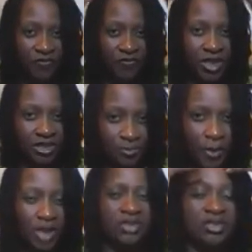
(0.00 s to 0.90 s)
first,
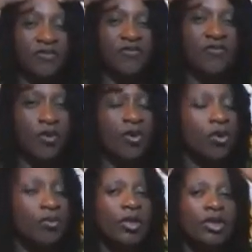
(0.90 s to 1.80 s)
part it in
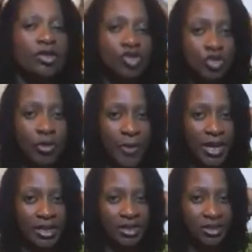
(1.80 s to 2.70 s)
four, to the
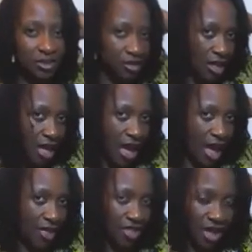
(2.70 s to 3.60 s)
base,
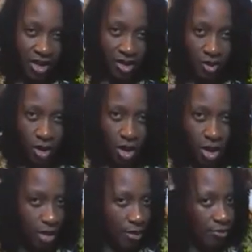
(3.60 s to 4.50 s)
and then
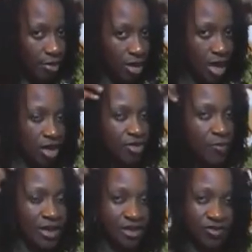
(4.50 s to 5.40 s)
colour the
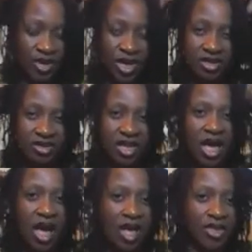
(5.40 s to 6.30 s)
base first,
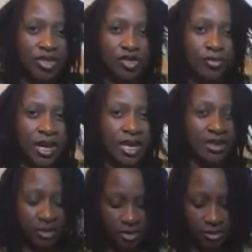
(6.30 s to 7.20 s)
and then do my
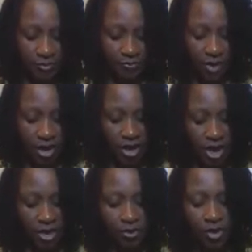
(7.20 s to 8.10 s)
ends.
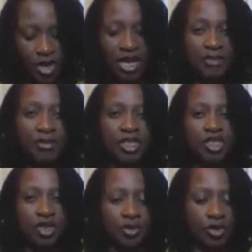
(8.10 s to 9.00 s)
Now, let me
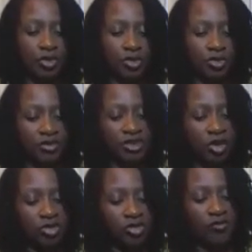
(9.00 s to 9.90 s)
show you the
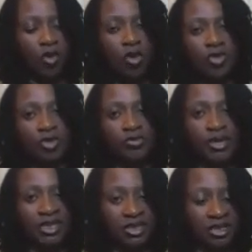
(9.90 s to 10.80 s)
results of all those
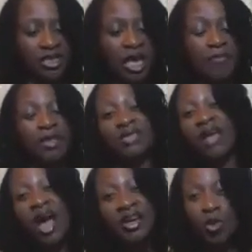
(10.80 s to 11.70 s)
mixes, because
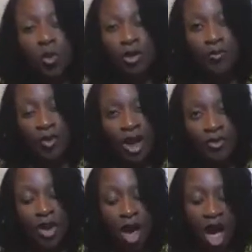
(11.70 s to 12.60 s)
I don't want
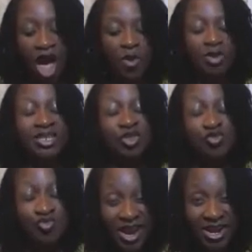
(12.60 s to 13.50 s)
brown, I want as
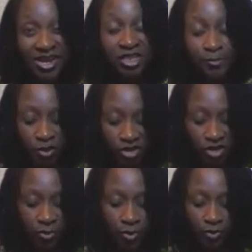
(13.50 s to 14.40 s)
red as
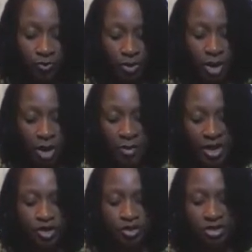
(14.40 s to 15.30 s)
possible,
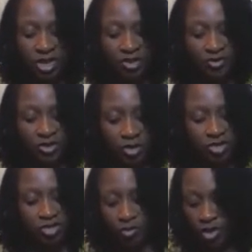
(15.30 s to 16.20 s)
and you'll see the
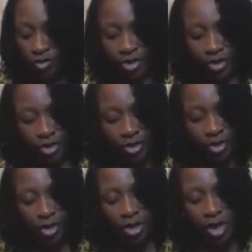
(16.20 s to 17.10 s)
results tomorrow.
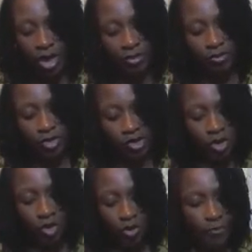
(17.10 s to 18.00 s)

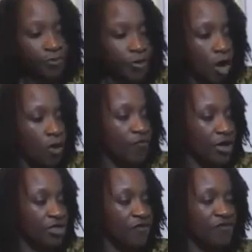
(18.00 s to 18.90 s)
So,
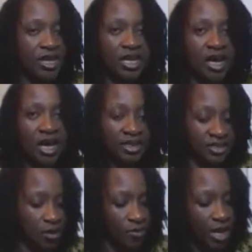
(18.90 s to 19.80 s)
hopefully the vinegar has
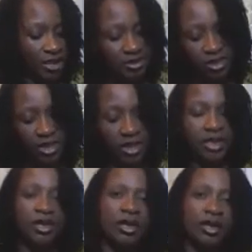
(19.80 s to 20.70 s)
helped lighten
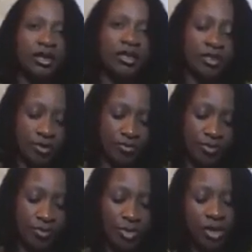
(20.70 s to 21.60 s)
it,
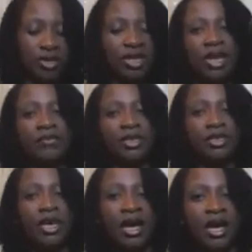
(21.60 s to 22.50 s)
the
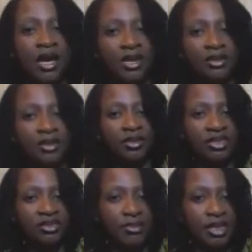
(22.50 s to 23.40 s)
lemon, and
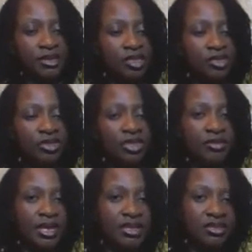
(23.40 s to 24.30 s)
there's the mix. Can you see the
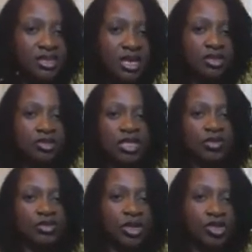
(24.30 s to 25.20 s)
mix? So that's
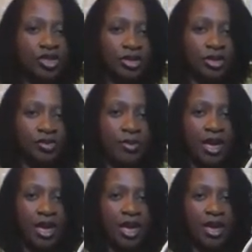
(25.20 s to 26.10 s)
what's going to go into my
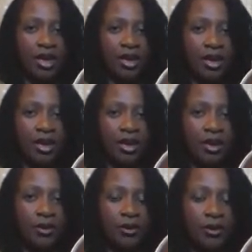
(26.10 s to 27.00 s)
hair.
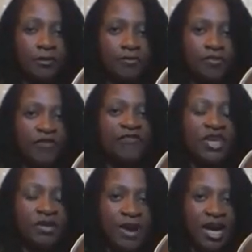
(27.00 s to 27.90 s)

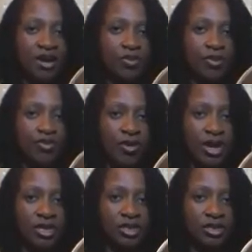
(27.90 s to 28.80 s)
Feedback would be
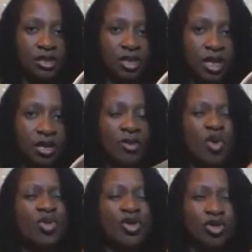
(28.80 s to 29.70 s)
great,
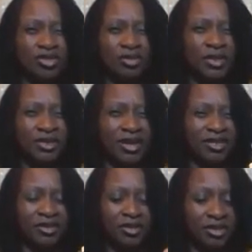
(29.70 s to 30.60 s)
or not, because
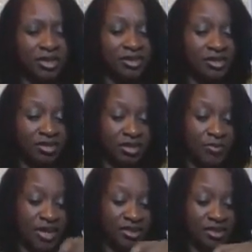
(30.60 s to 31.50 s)
I don't think this is the
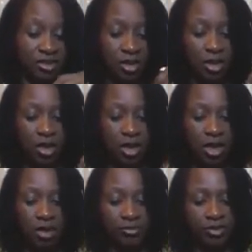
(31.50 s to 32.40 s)
best.
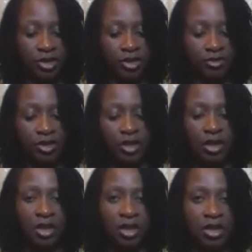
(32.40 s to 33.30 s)
So
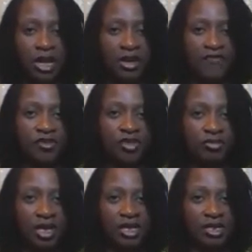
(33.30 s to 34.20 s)
yeah, if you
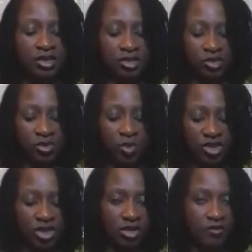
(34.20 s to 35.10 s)
don't like it, just
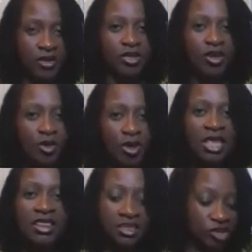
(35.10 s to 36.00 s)
watch another video.
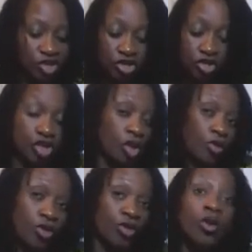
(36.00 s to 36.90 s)
This is just to show
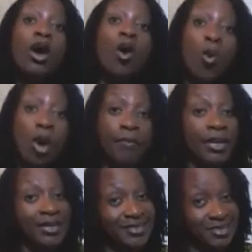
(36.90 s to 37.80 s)
you what
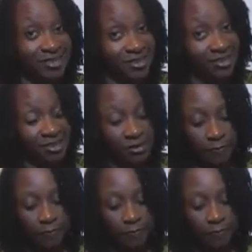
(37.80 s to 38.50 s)
Melissa does.